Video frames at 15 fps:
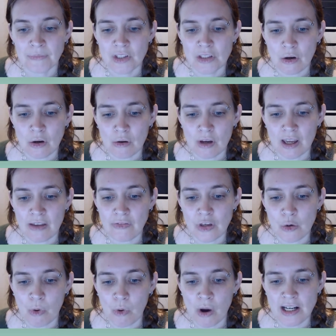So if
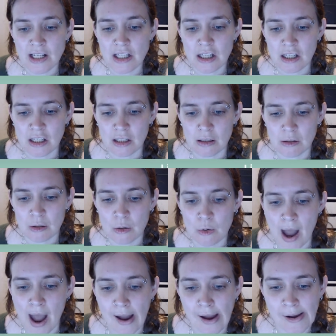you want
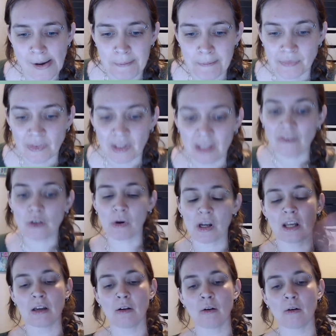to, if you want
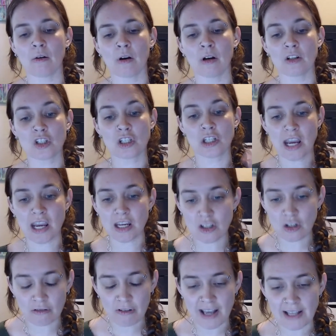to change
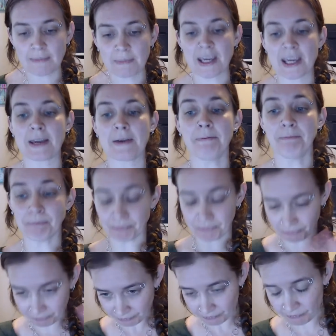a recipe
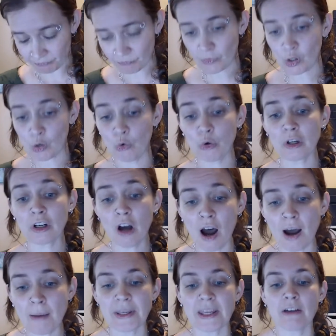or
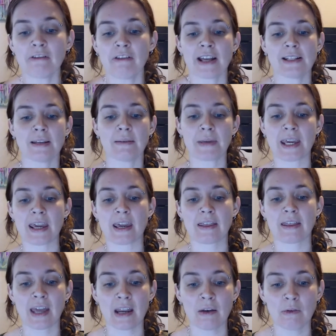copy a recipe,
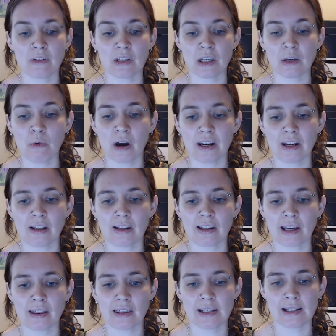then you want to
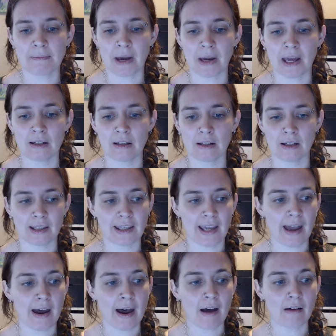click this button,
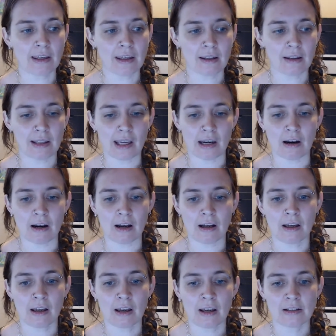calculator.
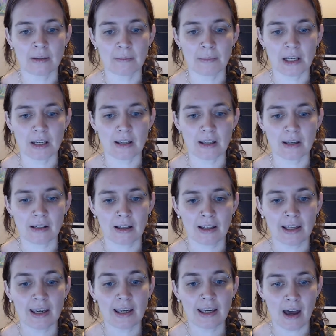So I'm going to
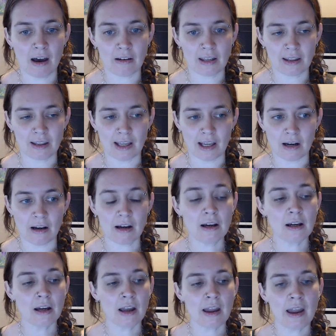click calculator.
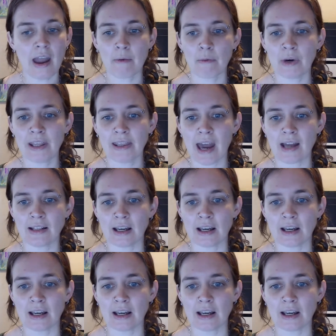And what that